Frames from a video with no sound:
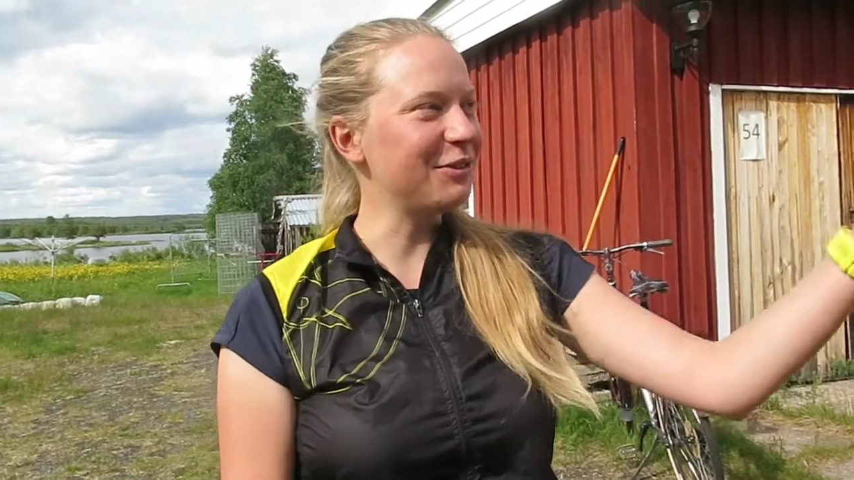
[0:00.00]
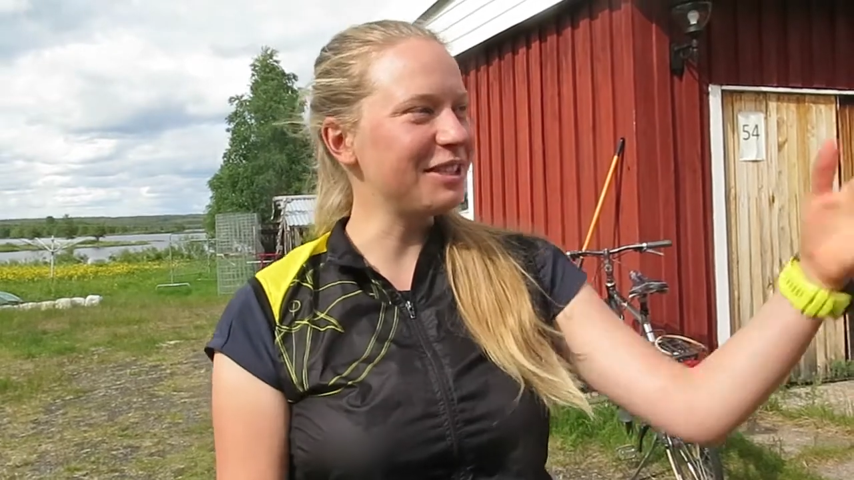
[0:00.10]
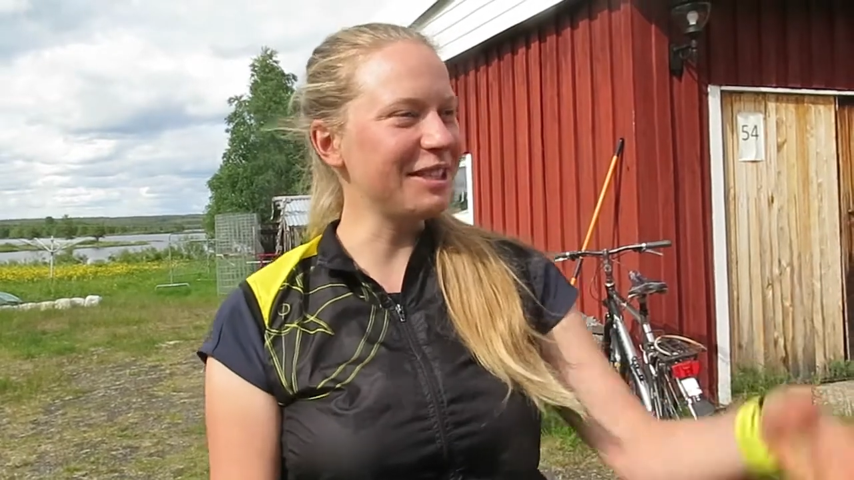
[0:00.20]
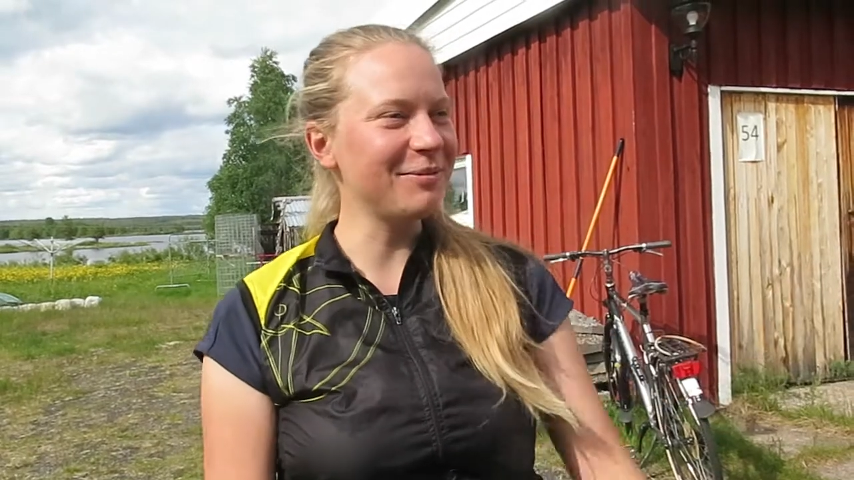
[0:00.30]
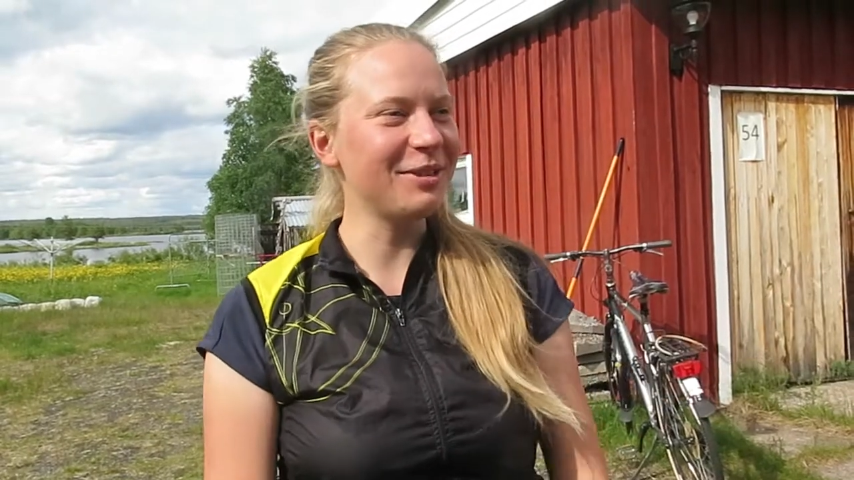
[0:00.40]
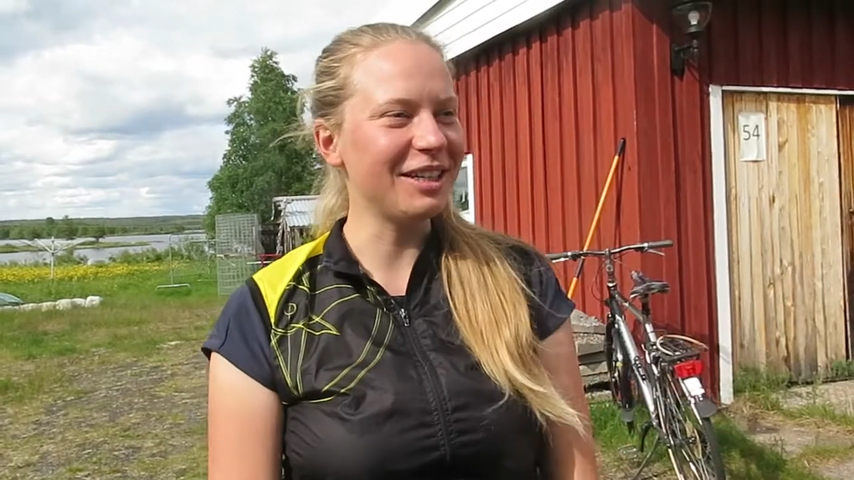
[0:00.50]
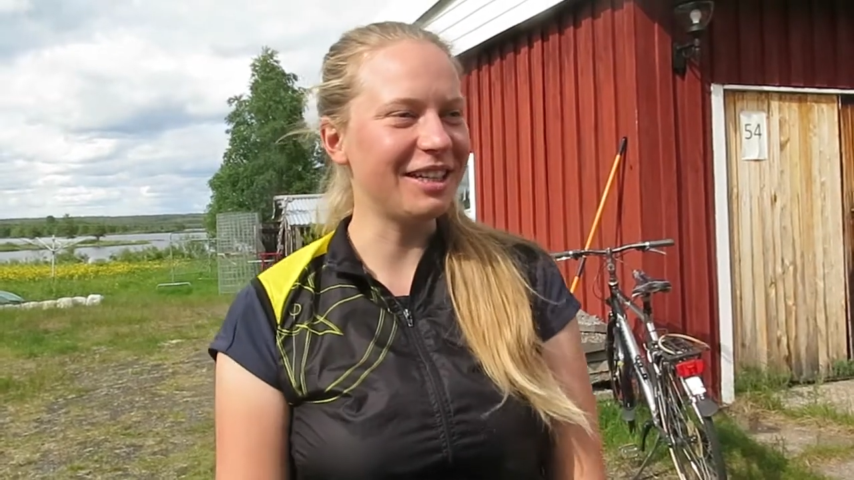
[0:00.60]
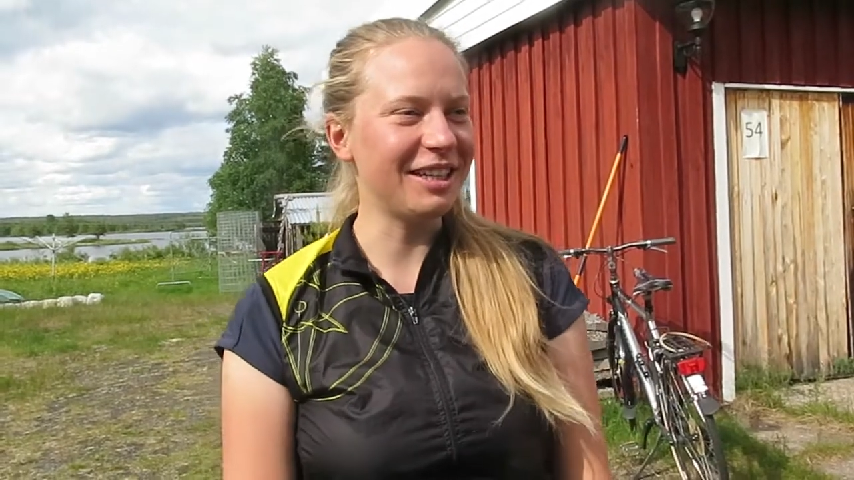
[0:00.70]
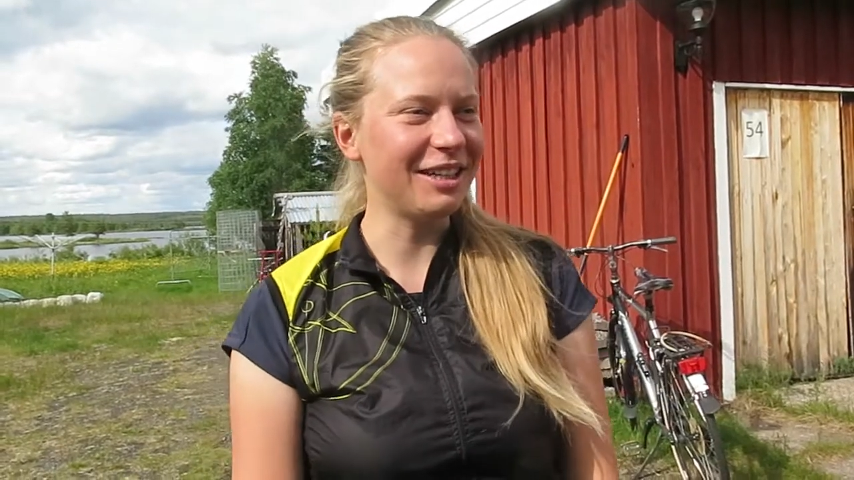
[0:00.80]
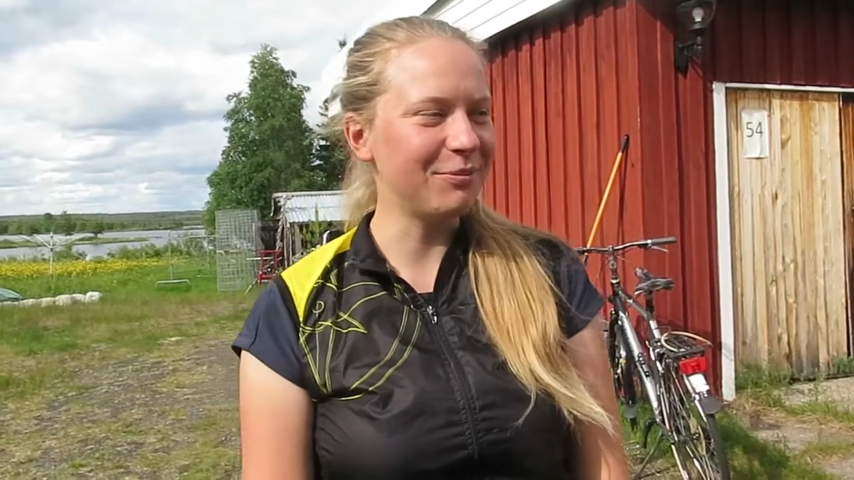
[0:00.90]
Tim
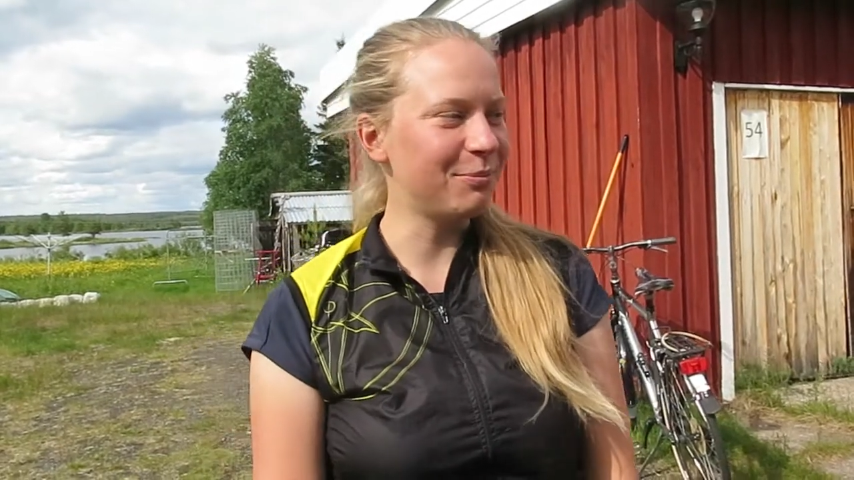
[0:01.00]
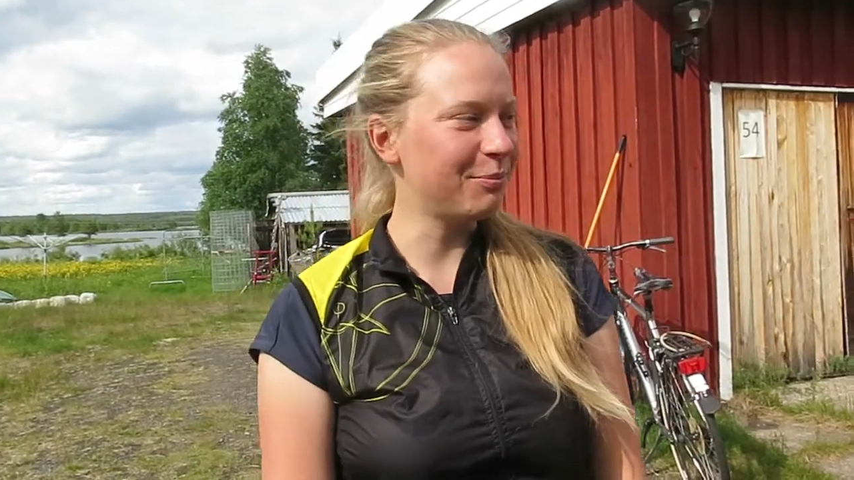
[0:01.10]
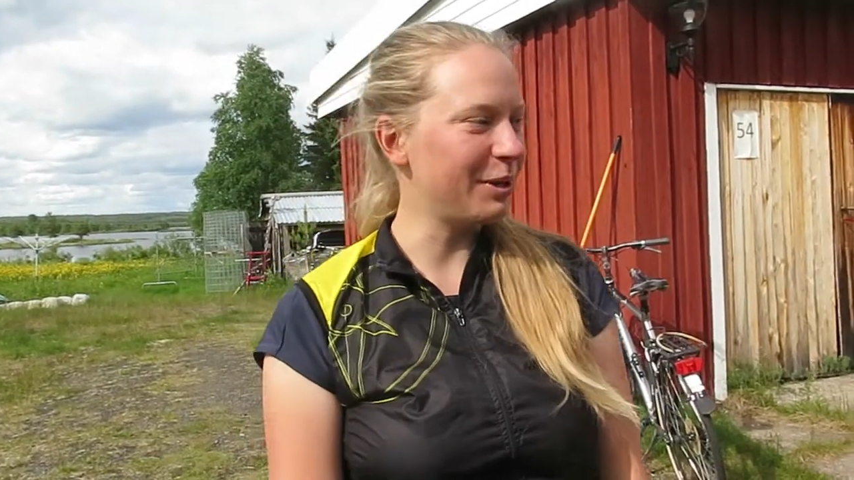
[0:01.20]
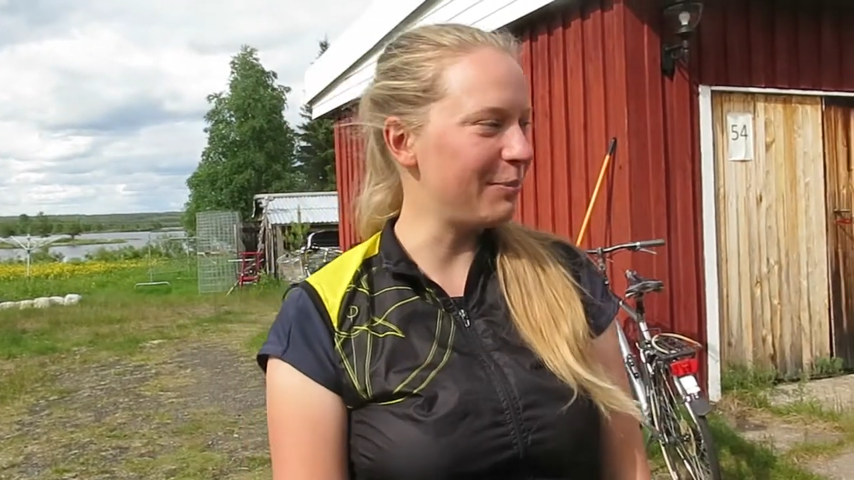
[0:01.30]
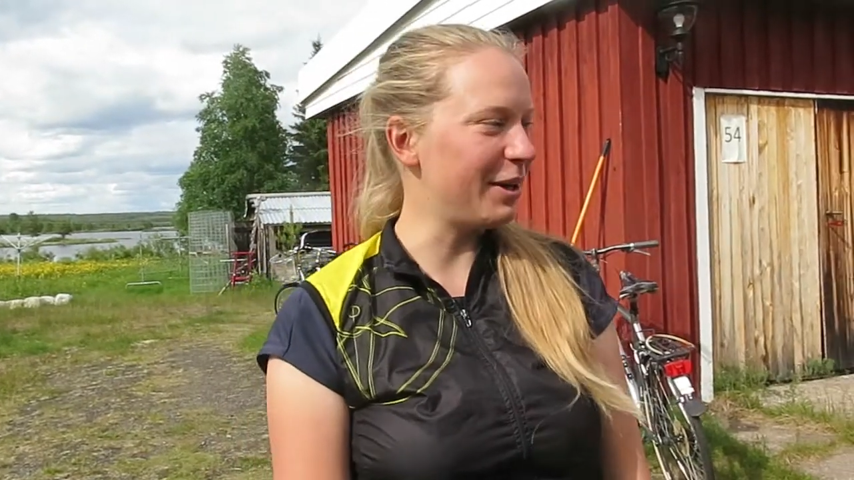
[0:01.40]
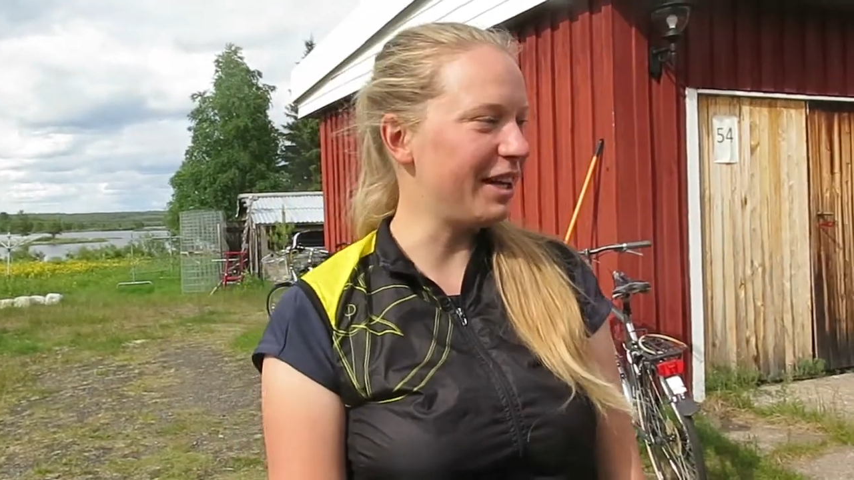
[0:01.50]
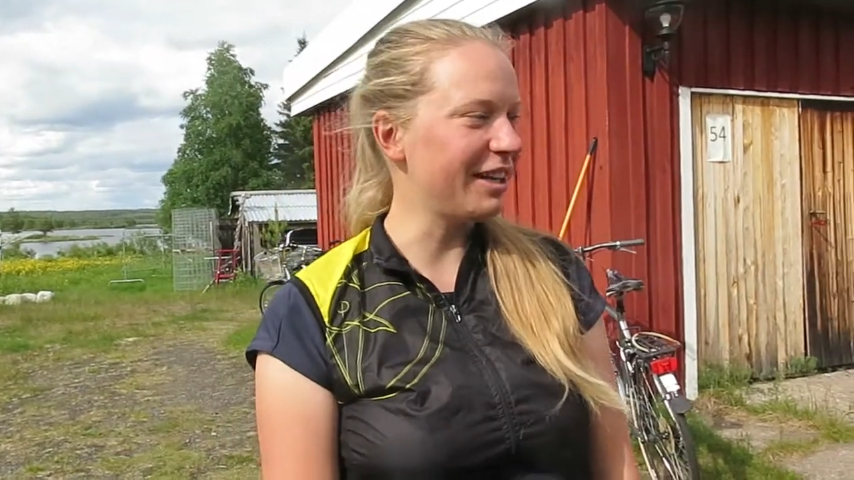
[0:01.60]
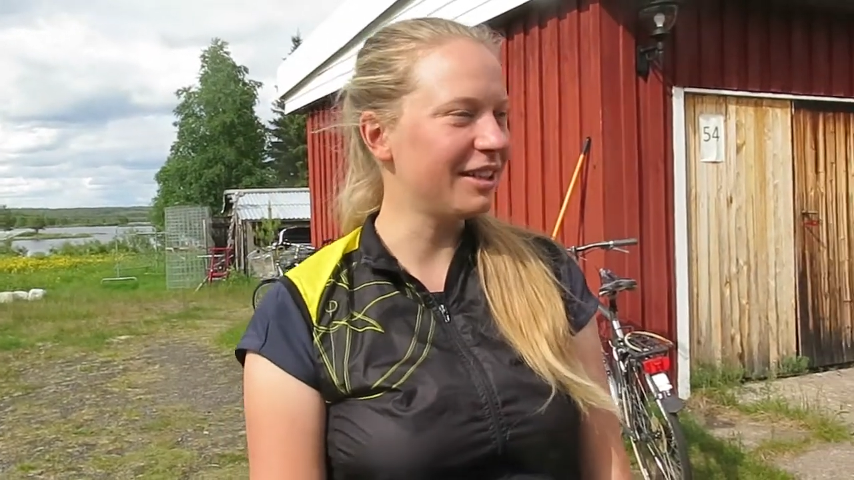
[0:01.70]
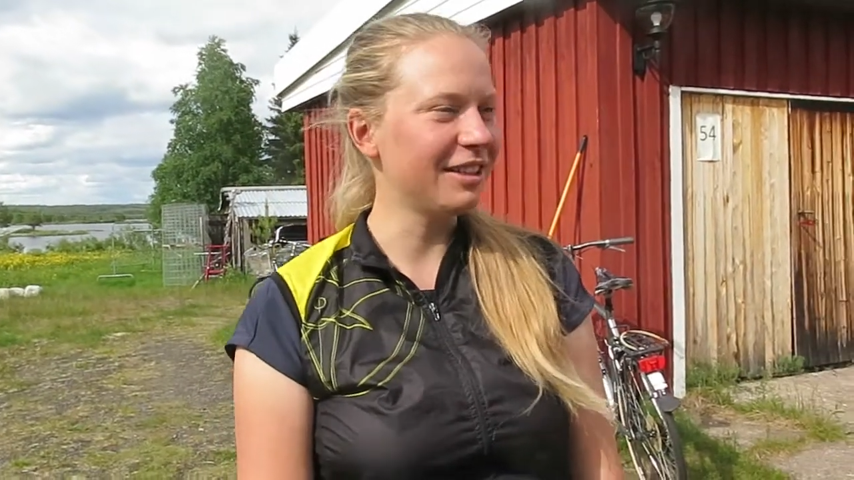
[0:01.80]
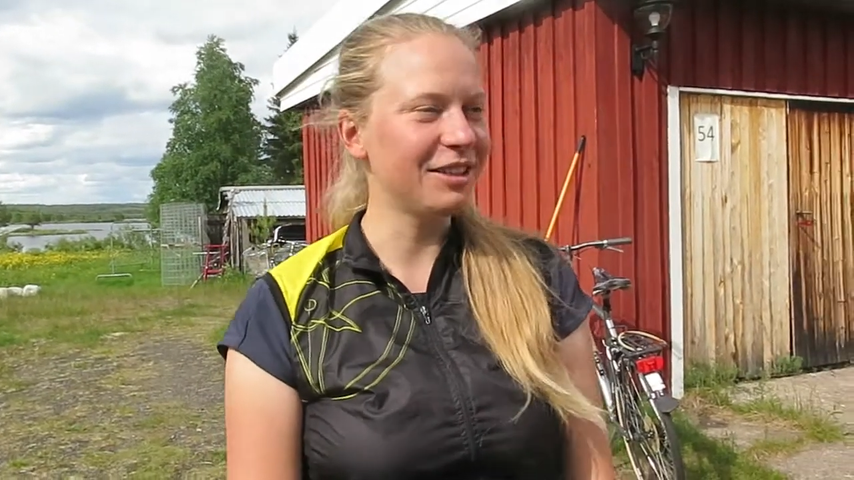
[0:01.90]
uh, by
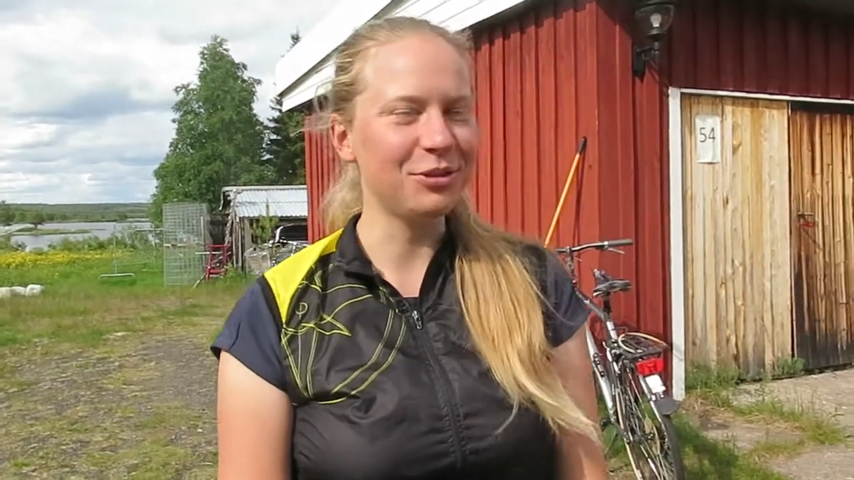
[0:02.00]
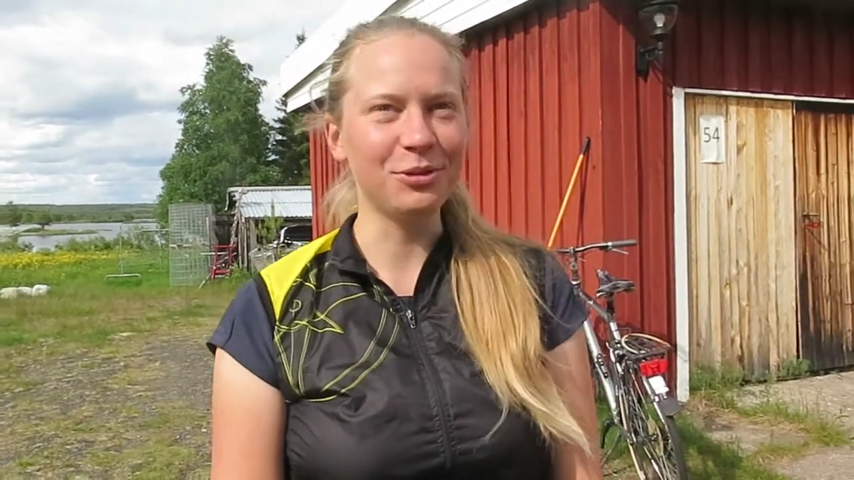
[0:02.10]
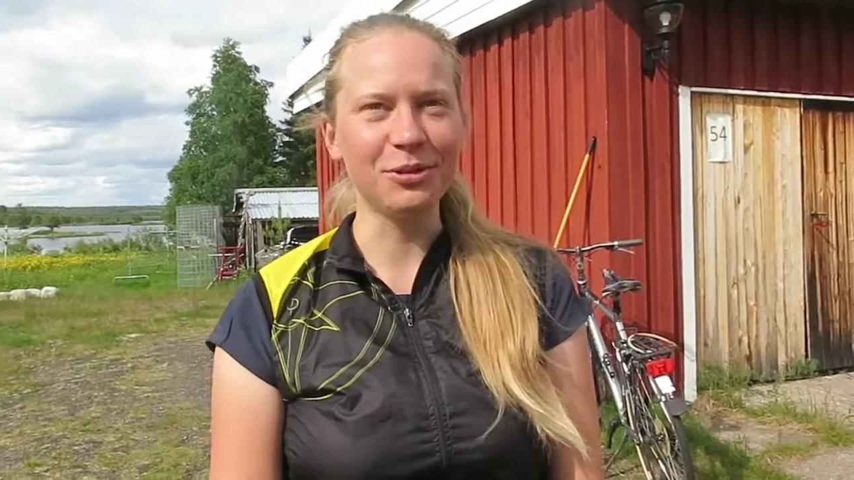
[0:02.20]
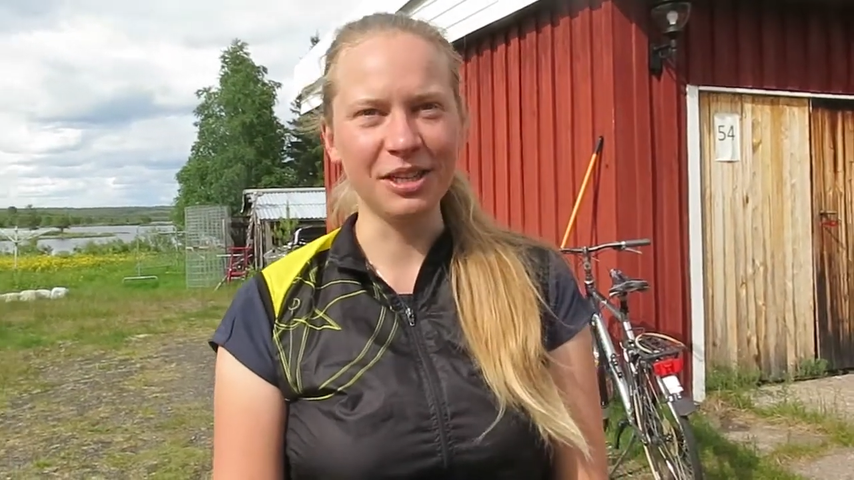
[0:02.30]
bike to